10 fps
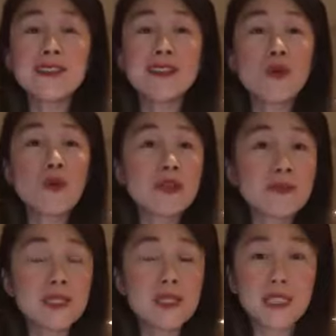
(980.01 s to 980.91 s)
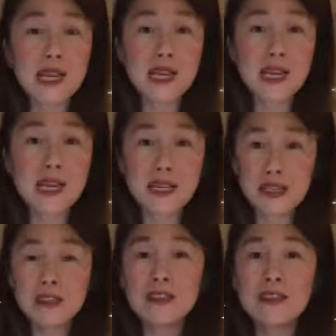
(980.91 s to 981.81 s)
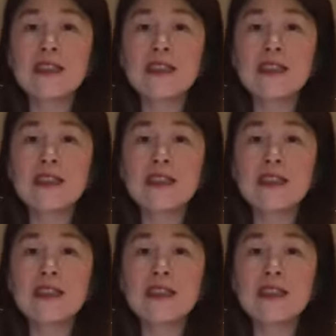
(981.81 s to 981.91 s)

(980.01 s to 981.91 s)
you're welcome to stay here.